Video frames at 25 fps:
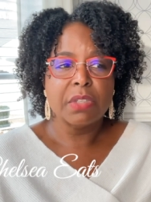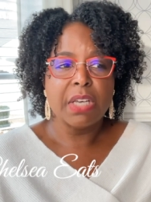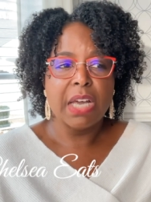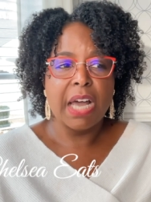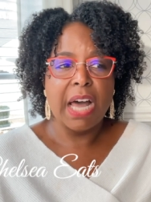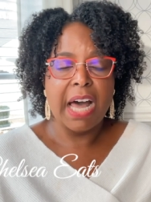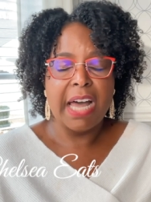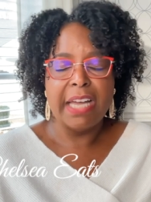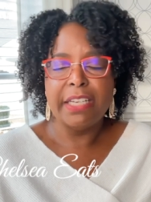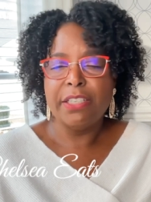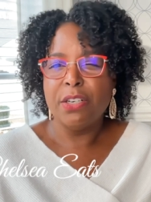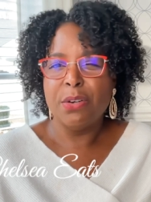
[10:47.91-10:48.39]

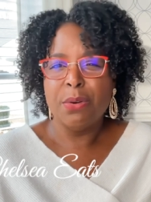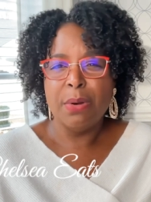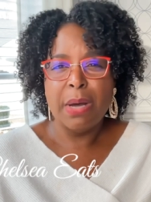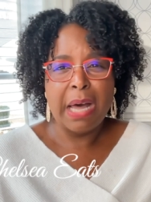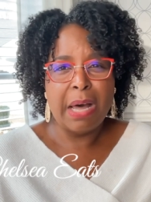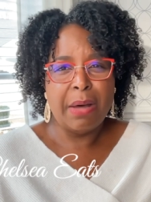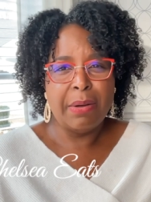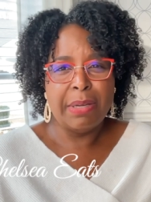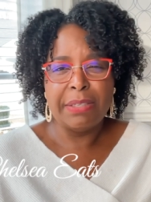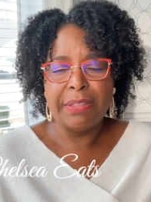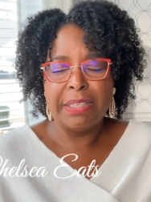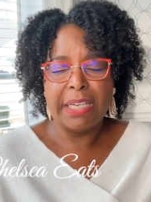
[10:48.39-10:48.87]
I know
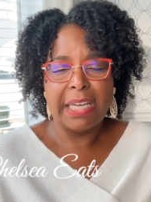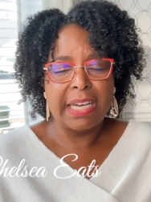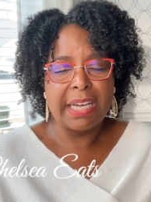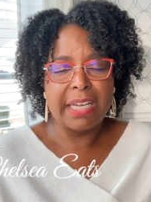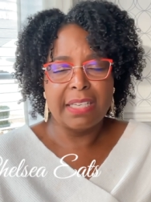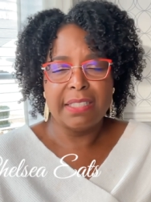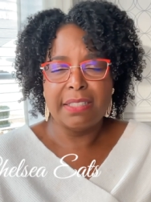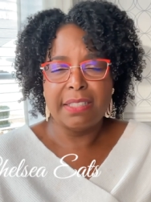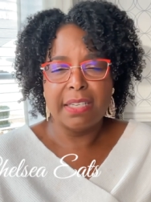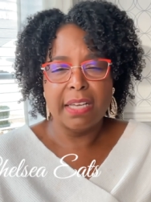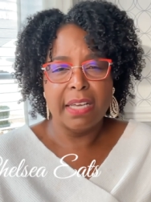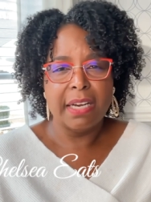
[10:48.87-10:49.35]
how it, like I
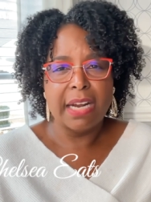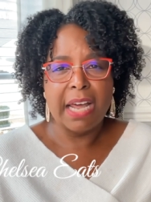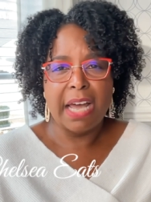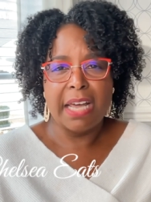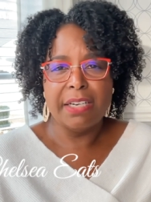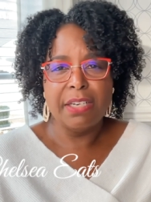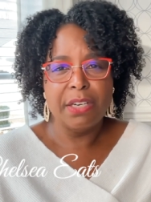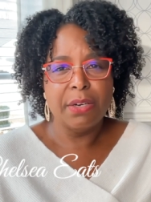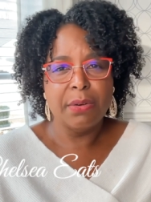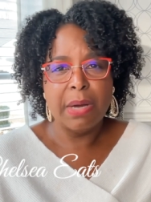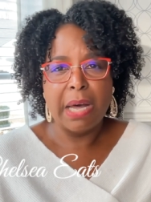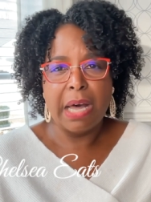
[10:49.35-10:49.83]
said, I
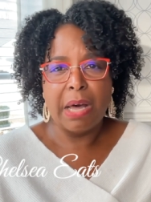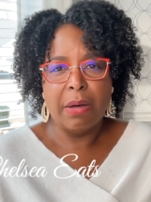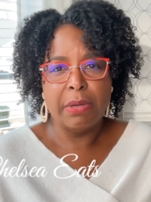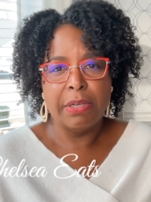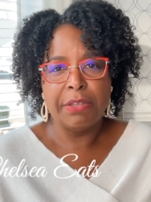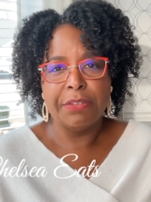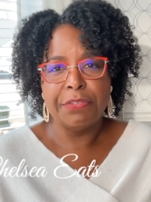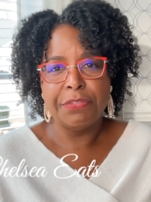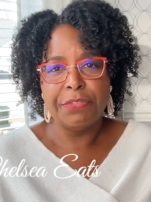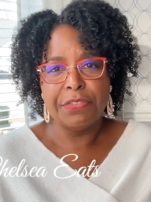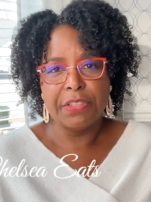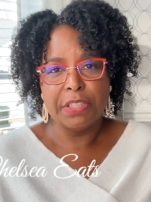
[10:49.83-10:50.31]
know how
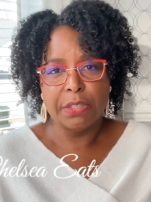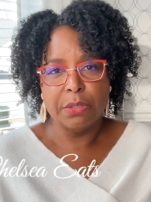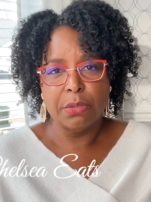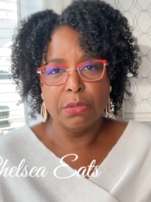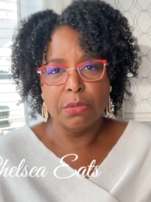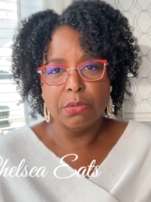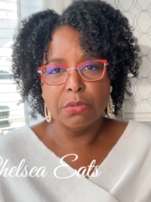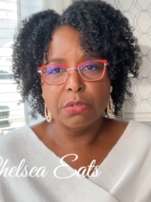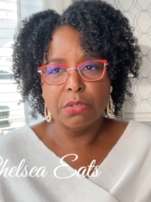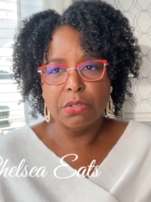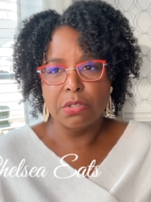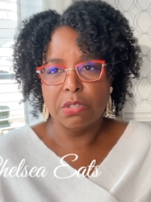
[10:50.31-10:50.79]
it
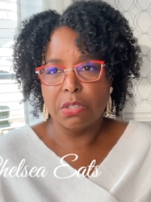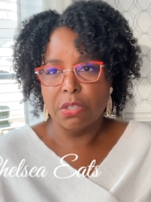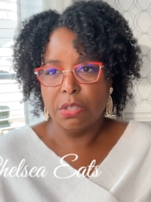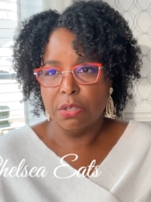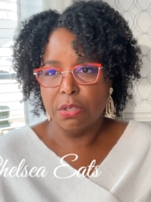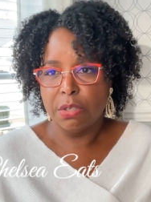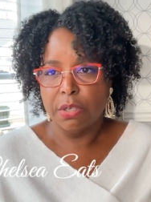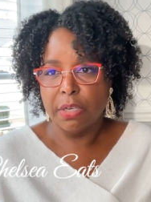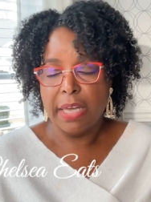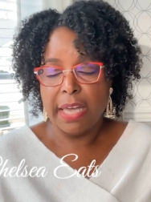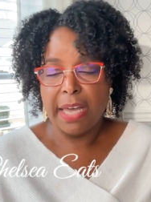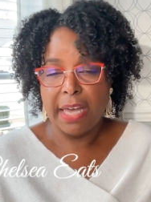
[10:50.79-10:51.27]
feels
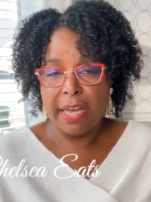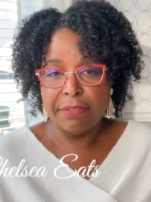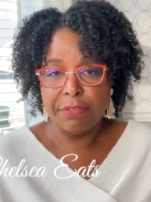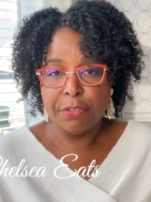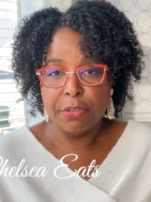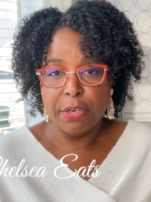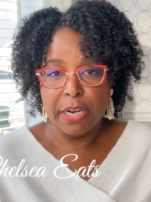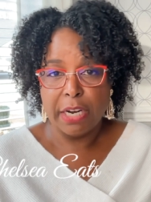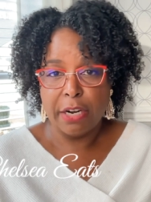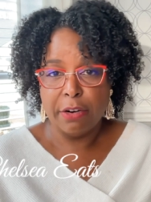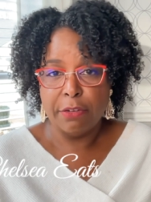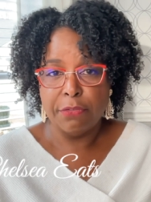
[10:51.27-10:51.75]
to have
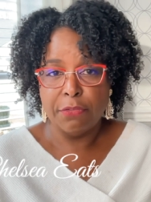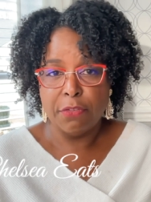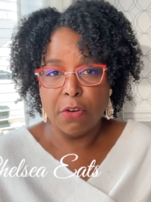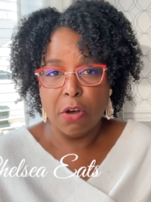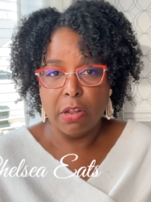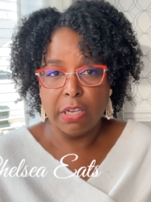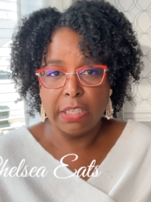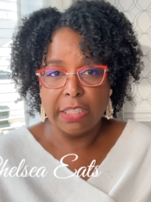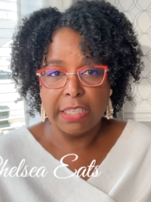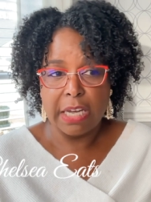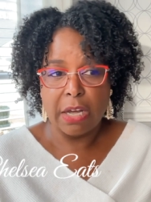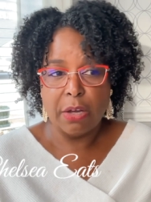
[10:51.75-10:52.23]
your hair
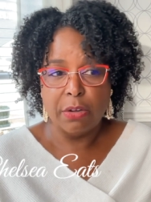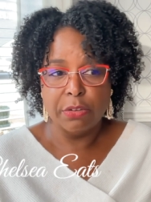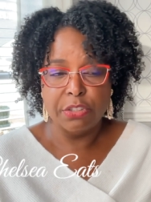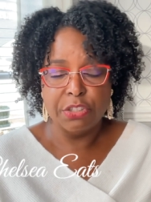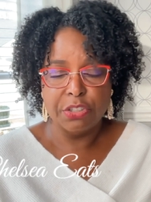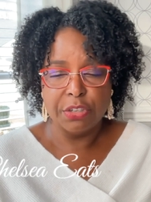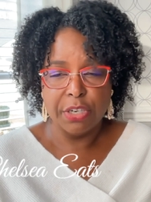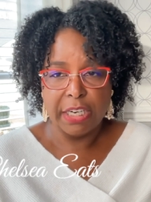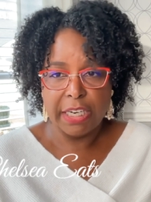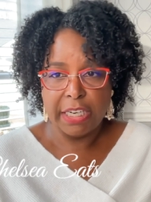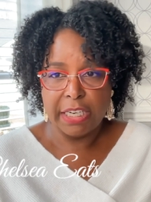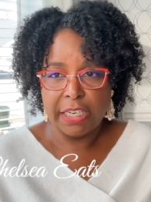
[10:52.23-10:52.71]
falling out in
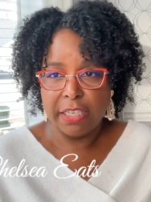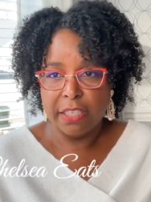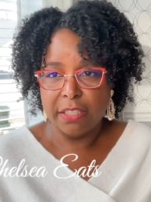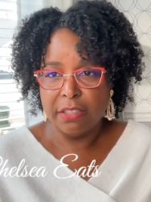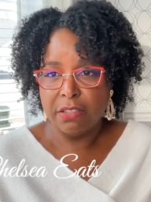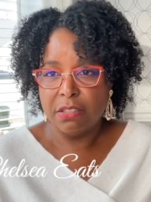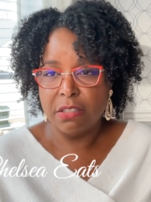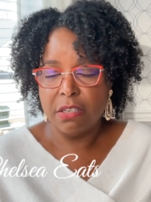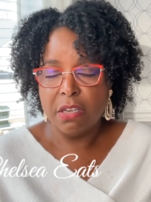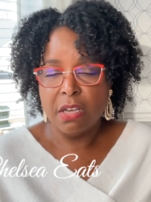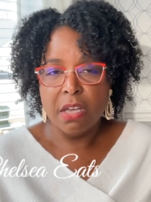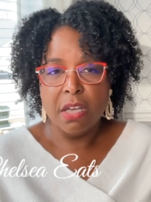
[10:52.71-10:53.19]
your
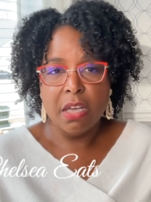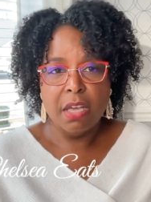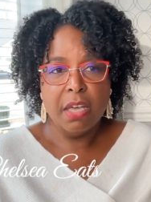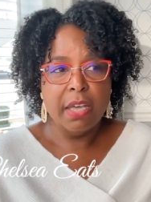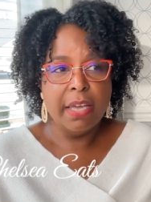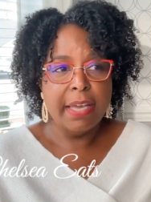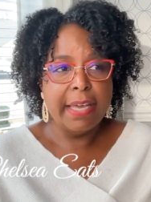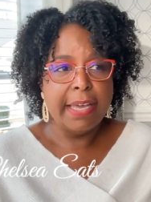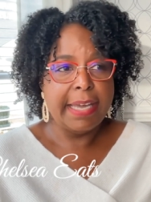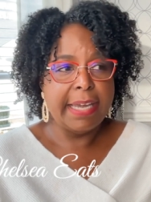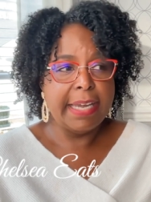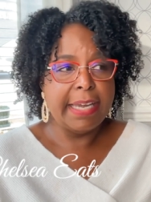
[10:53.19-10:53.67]
hands,
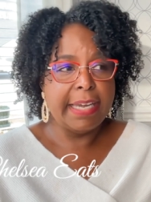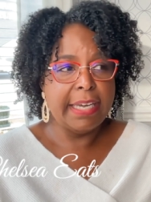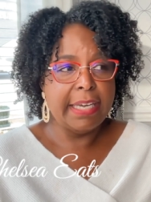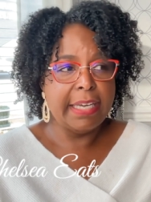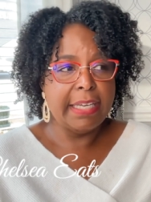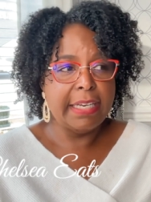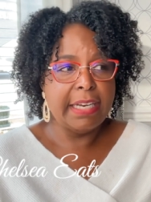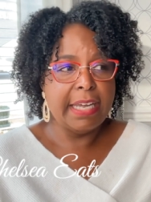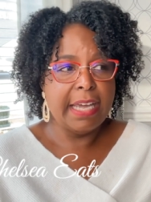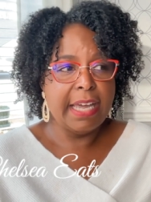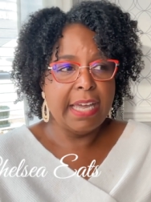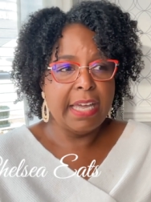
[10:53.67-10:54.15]

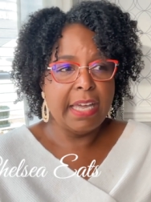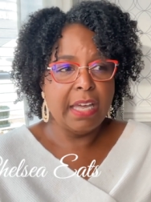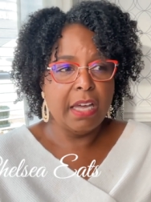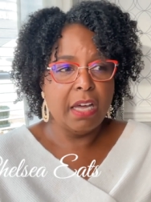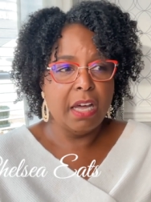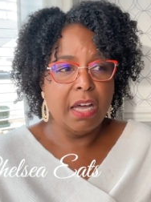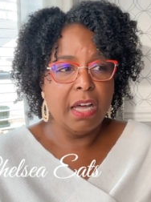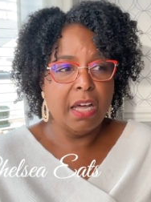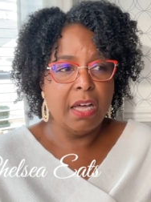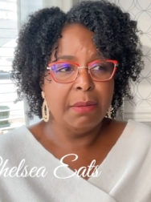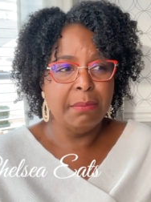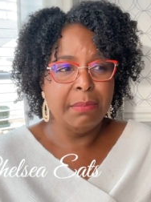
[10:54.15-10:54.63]
and
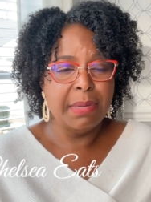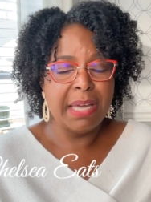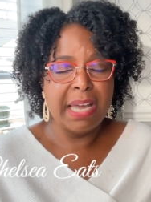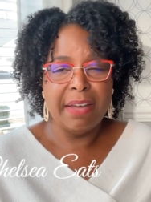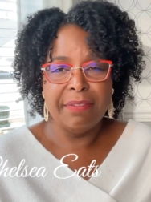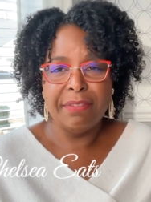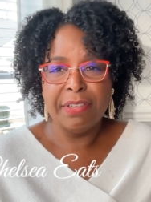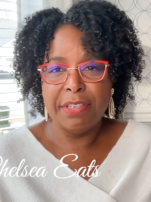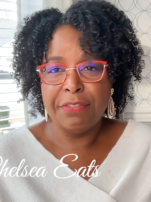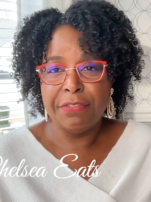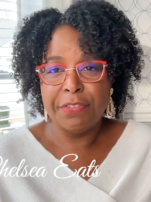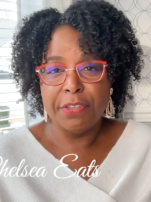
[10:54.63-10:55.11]
um,
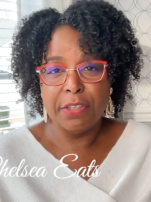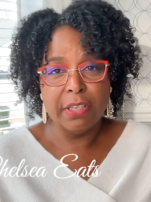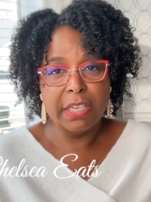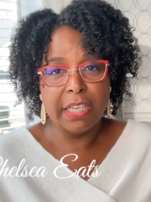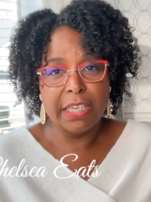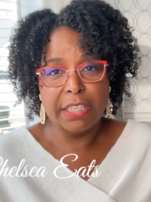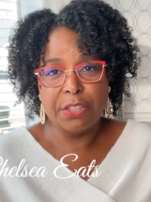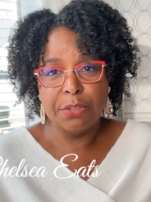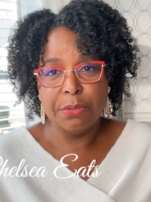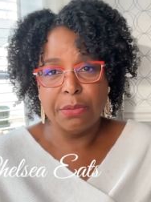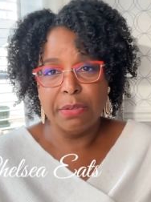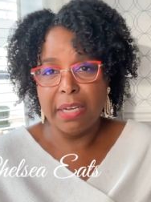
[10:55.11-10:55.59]
having to feel
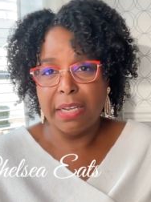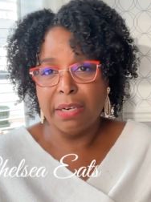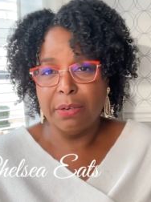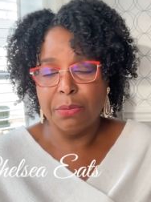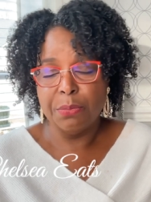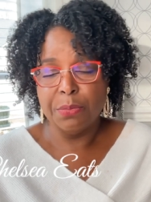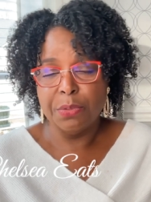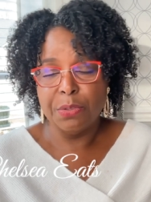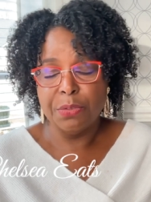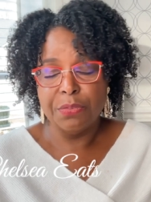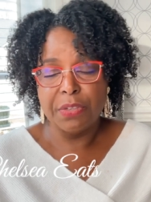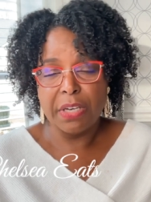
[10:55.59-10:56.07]
like you gotta,
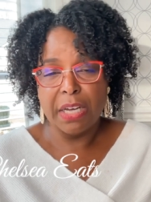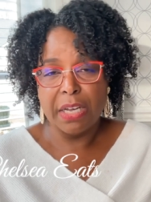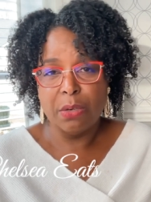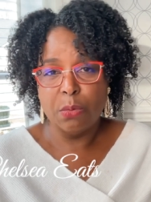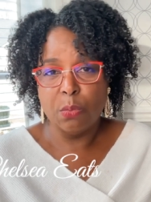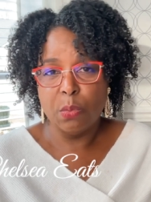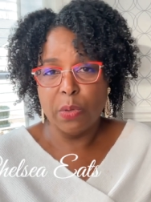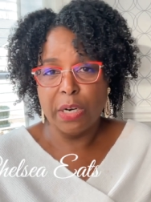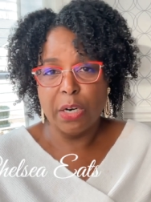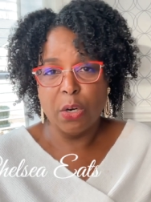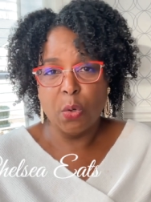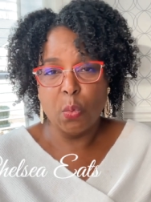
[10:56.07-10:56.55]
you've got to
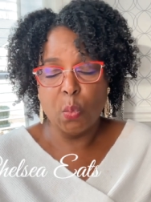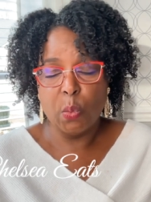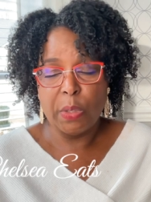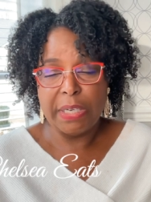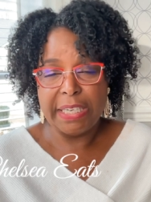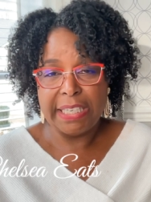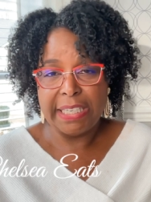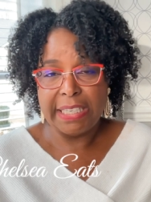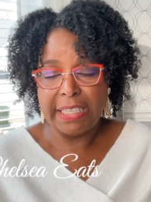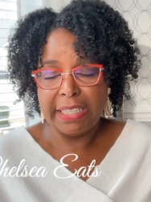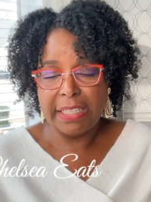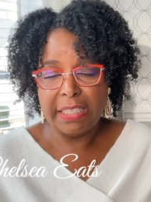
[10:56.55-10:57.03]
wear a
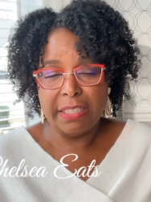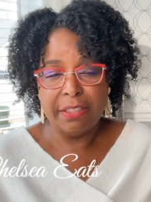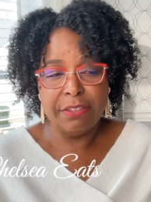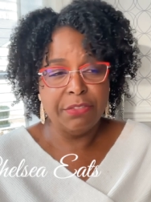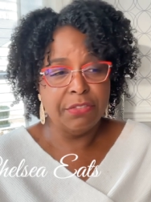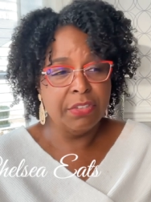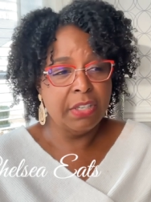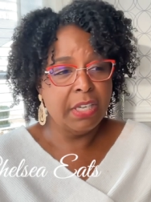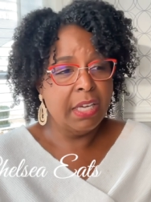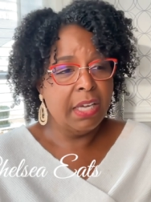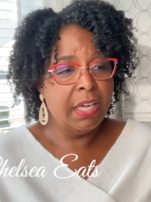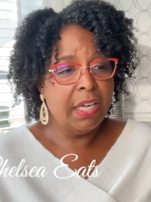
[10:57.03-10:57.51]
weave.